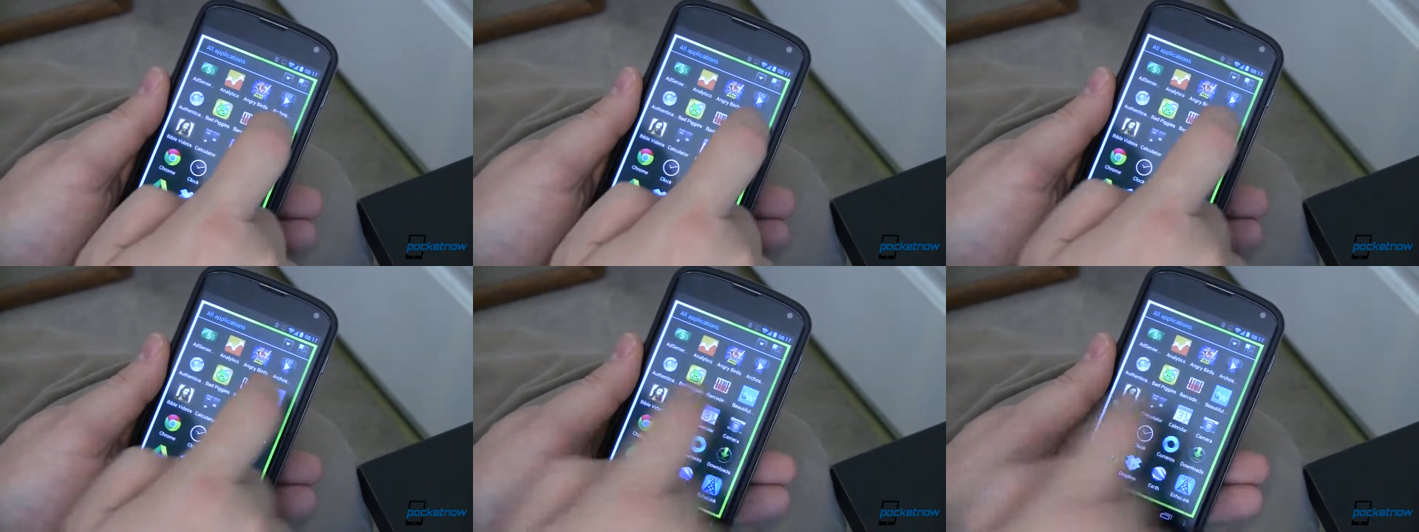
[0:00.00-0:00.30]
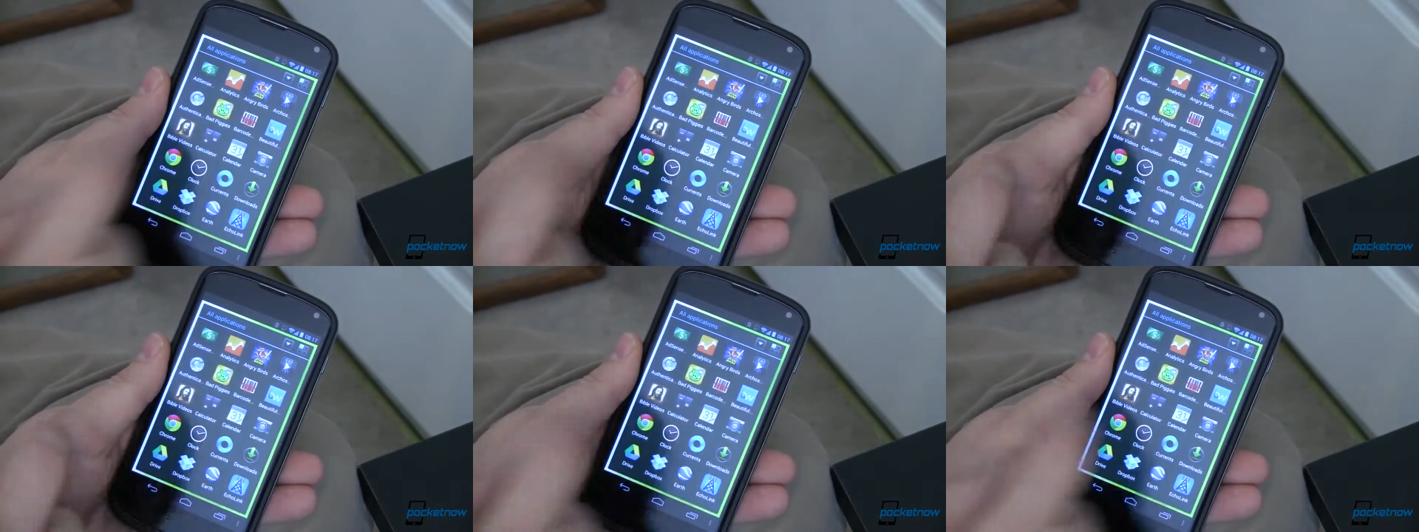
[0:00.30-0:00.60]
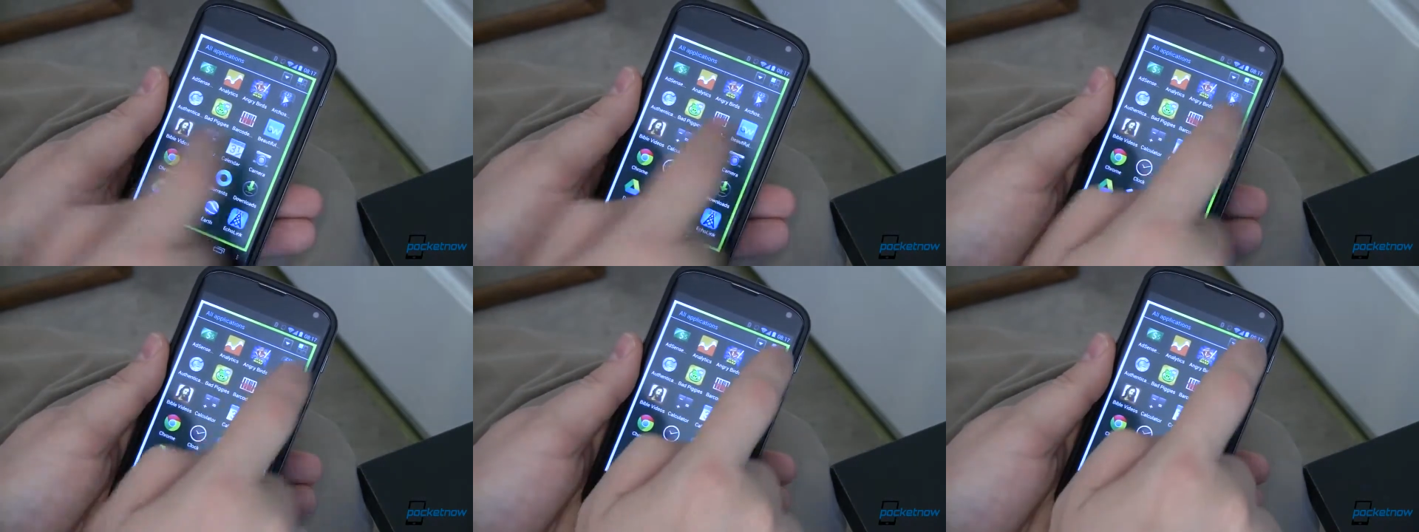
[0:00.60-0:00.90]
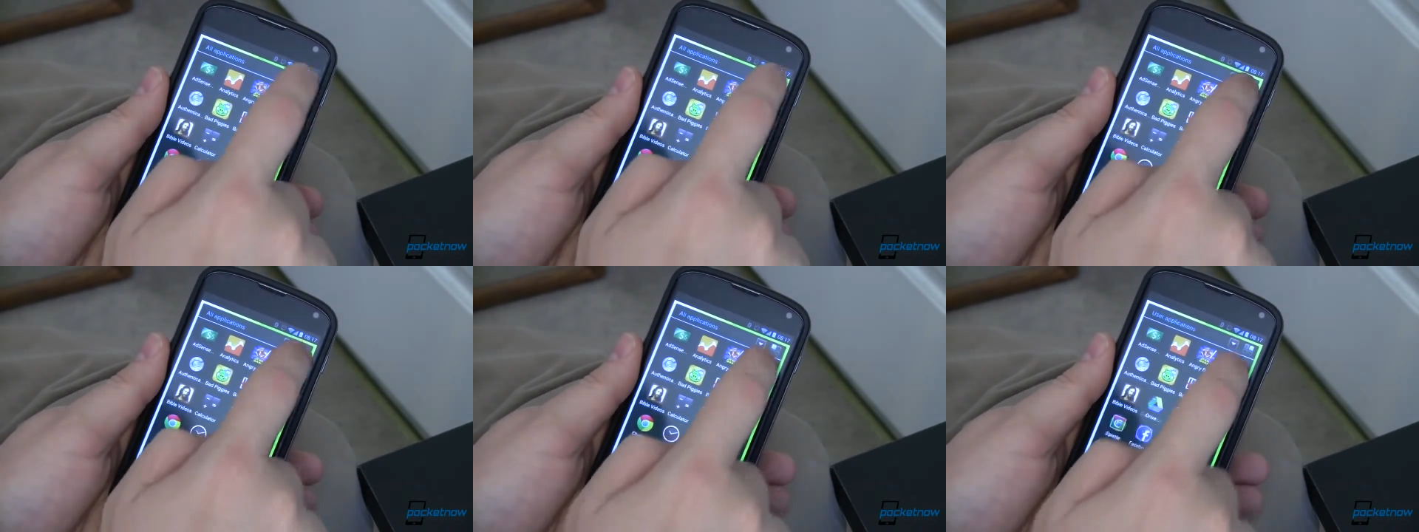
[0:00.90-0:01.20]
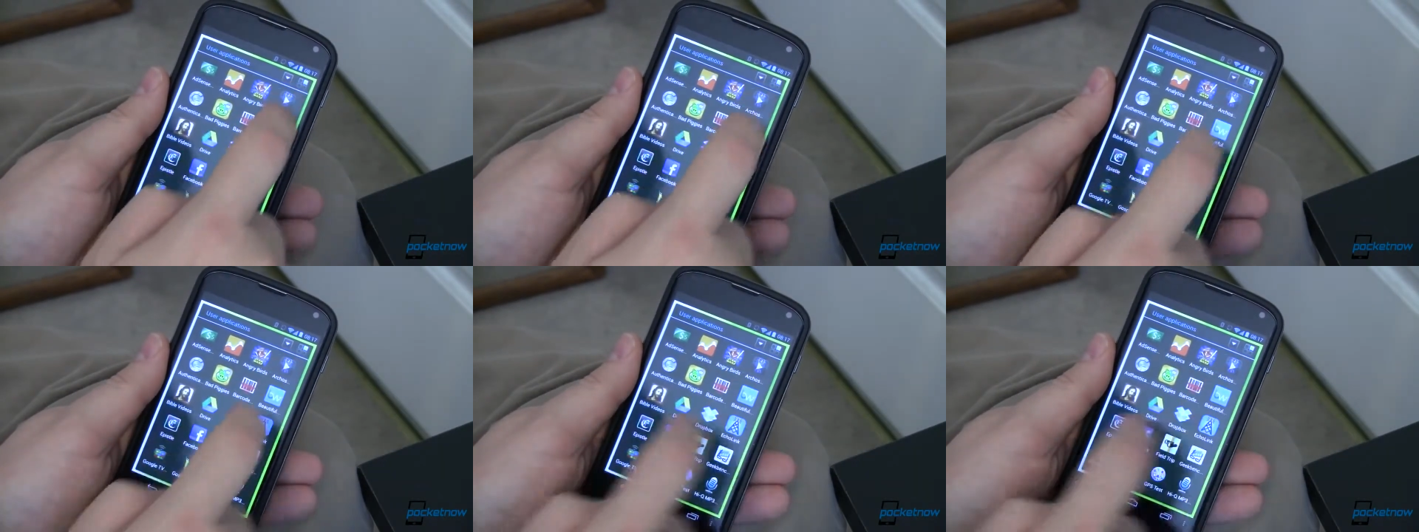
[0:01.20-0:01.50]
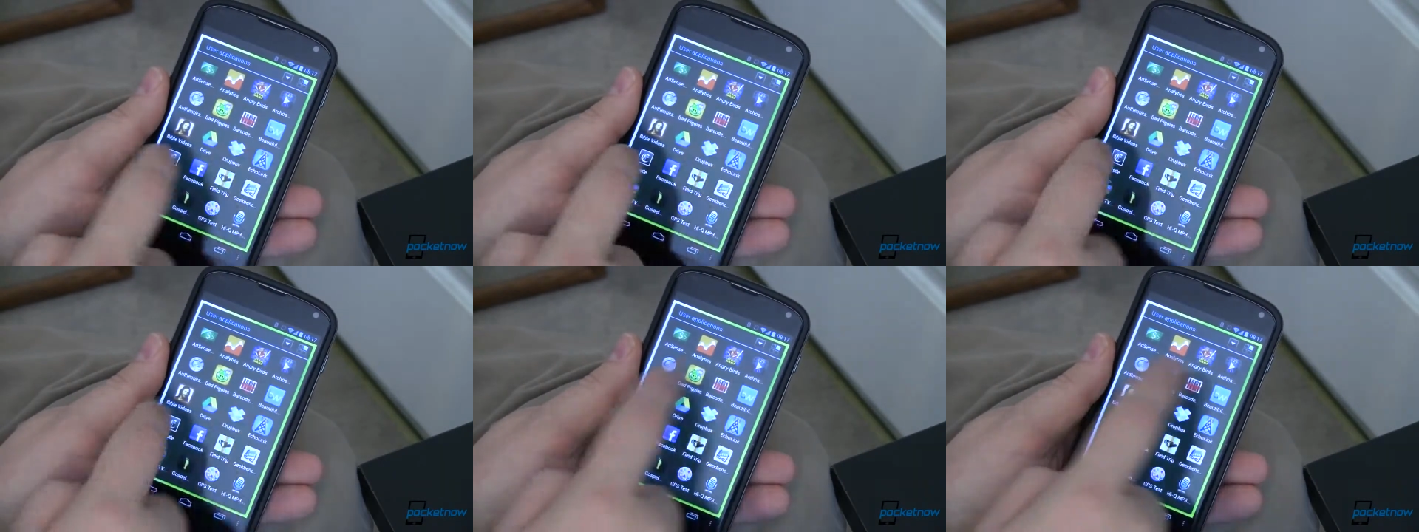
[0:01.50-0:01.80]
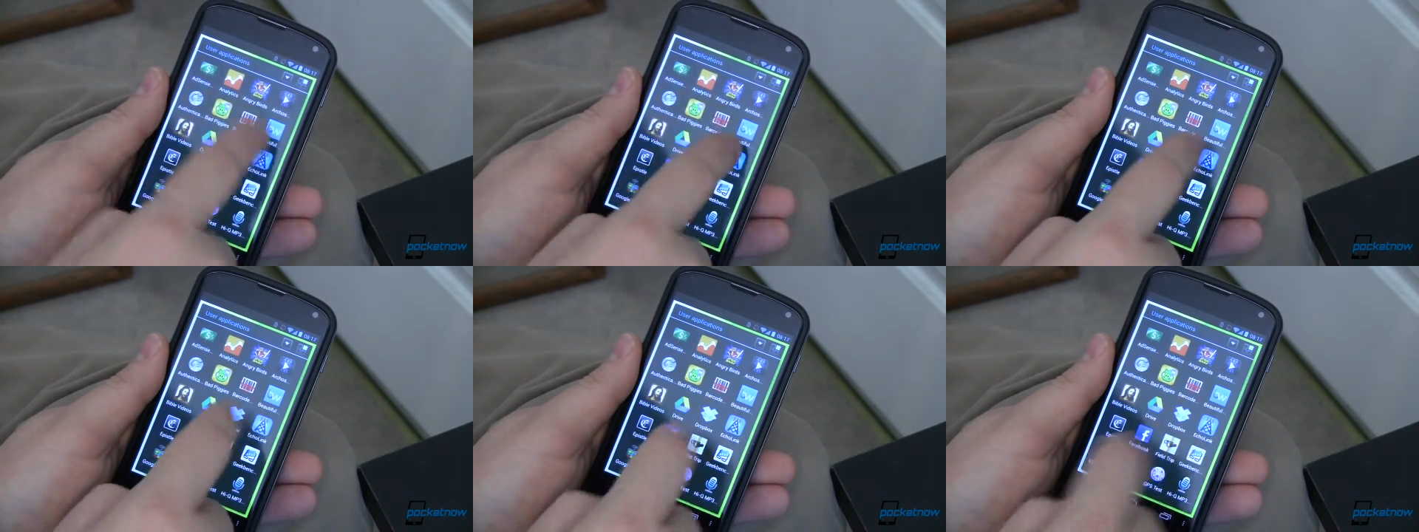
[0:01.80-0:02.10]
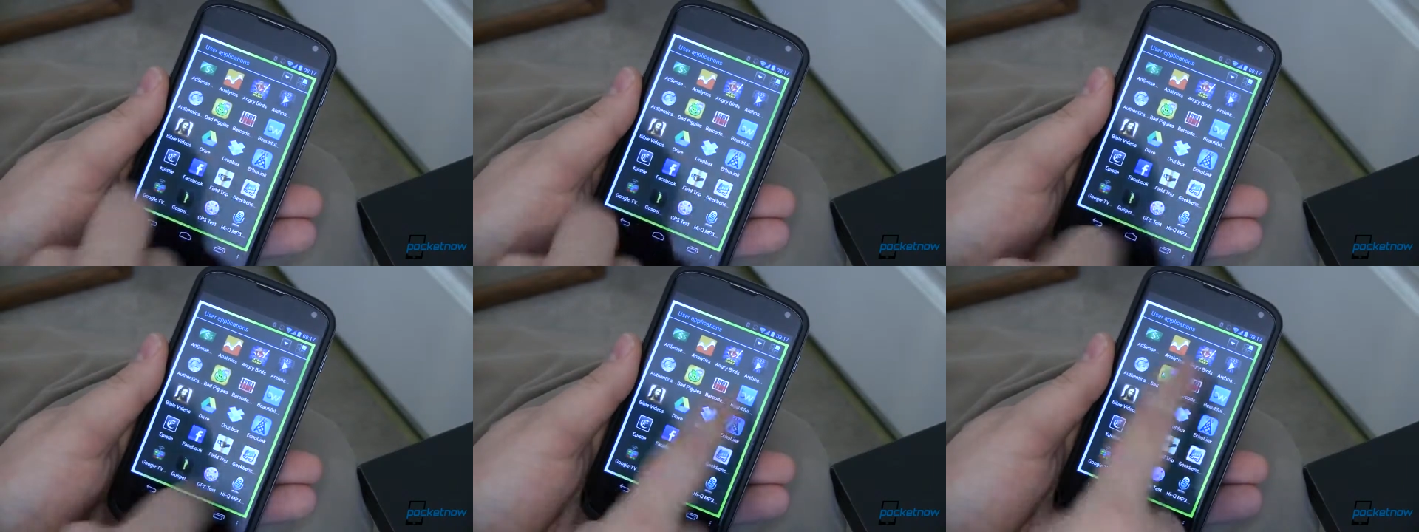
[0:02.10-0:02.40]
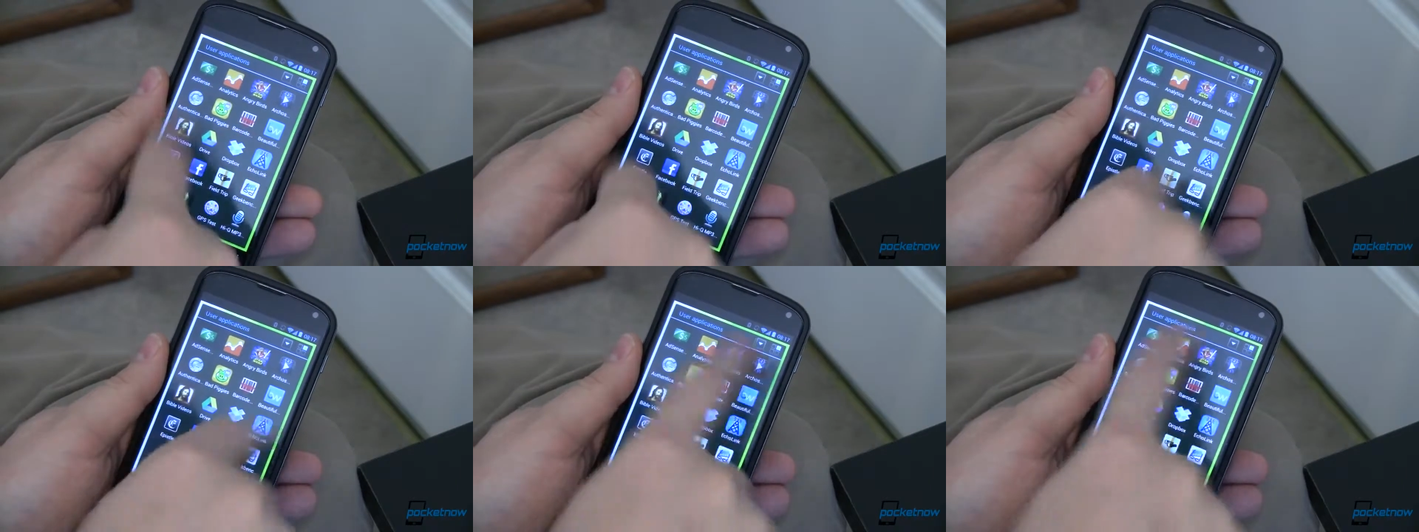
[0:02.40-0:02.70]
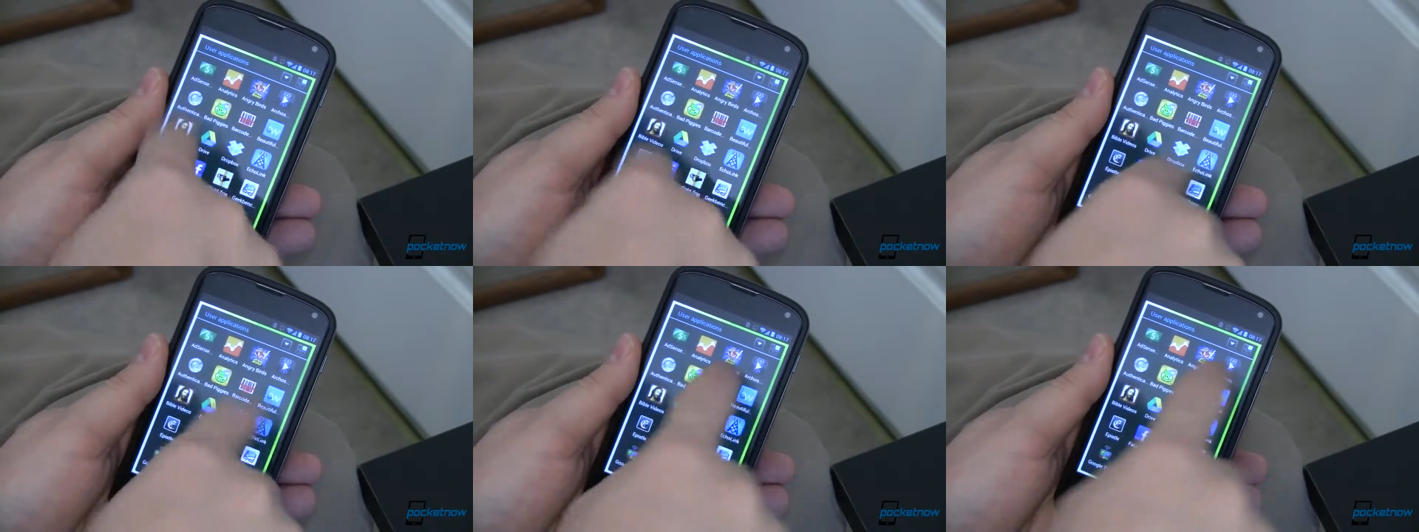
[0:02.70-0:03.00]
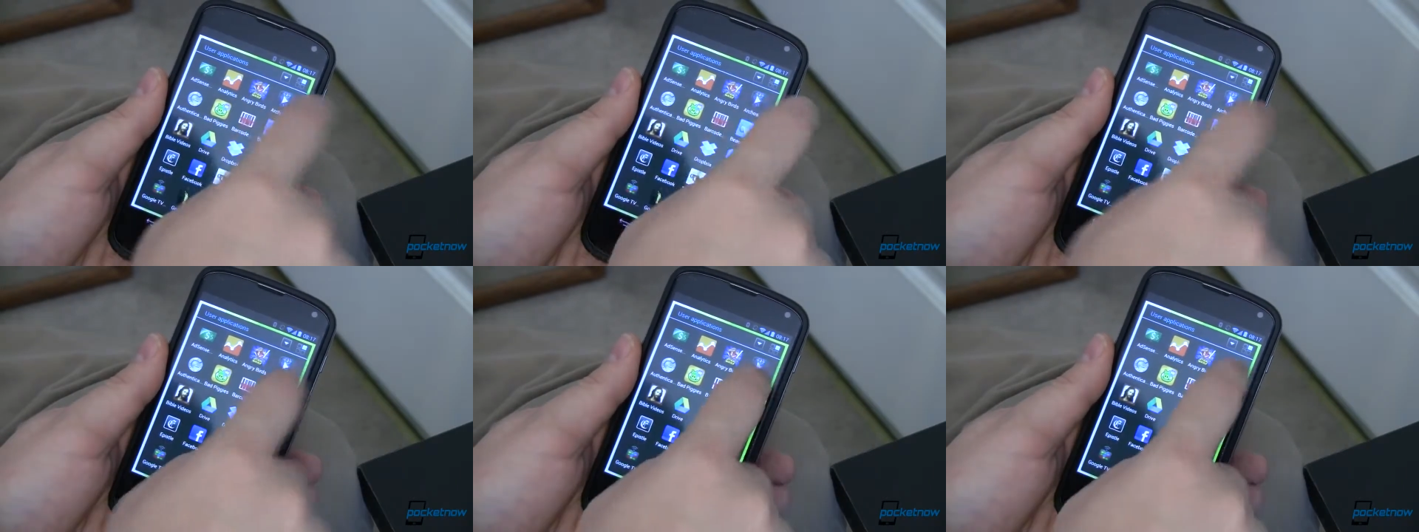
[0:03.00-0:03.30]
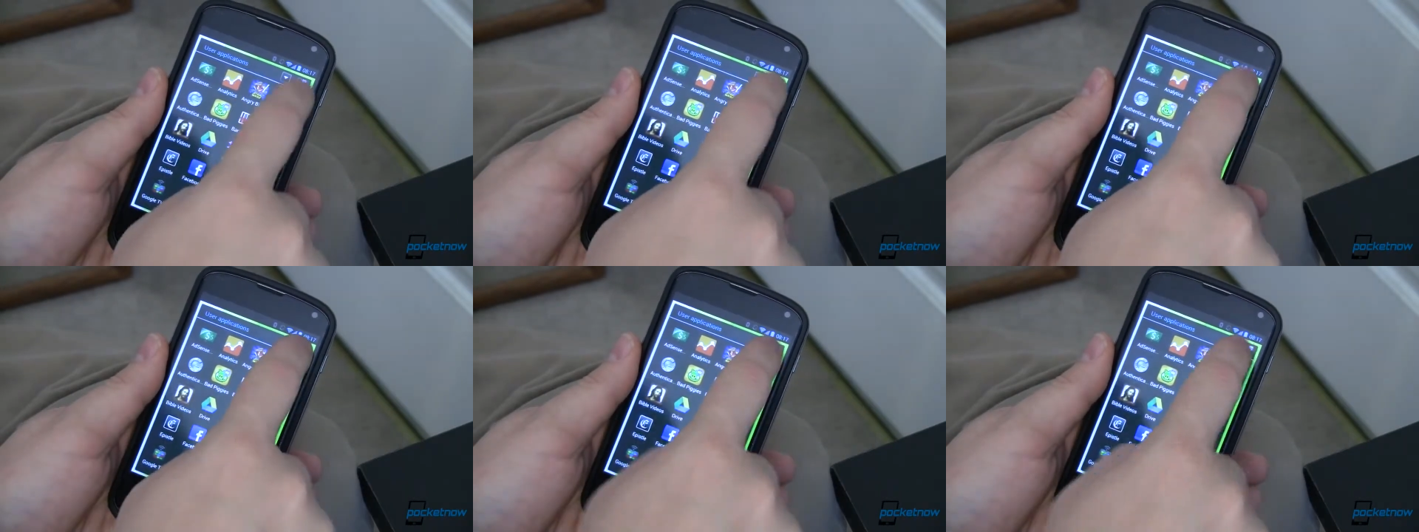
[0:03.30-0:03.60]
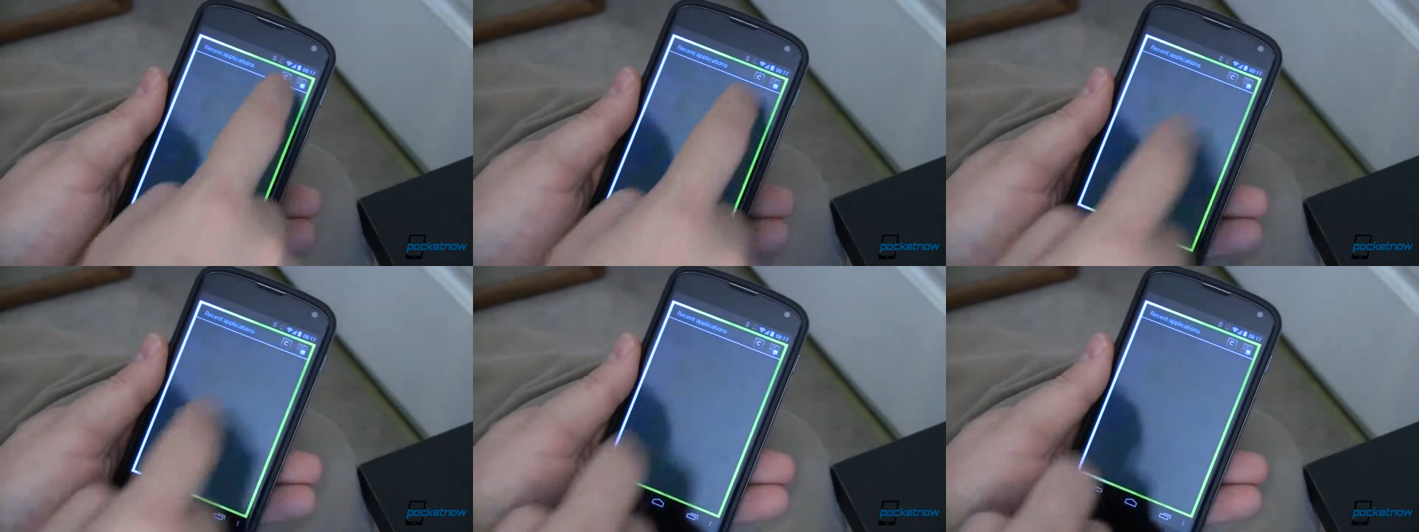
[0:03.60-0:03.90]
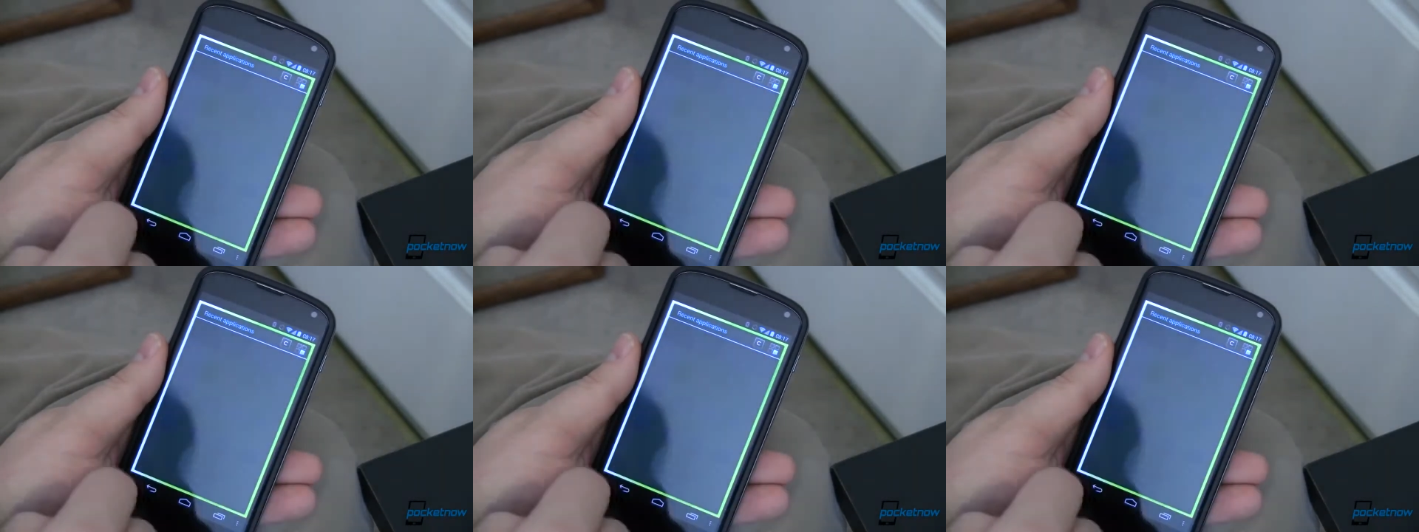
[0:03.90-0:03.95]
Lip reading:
[unreadable: no face in view]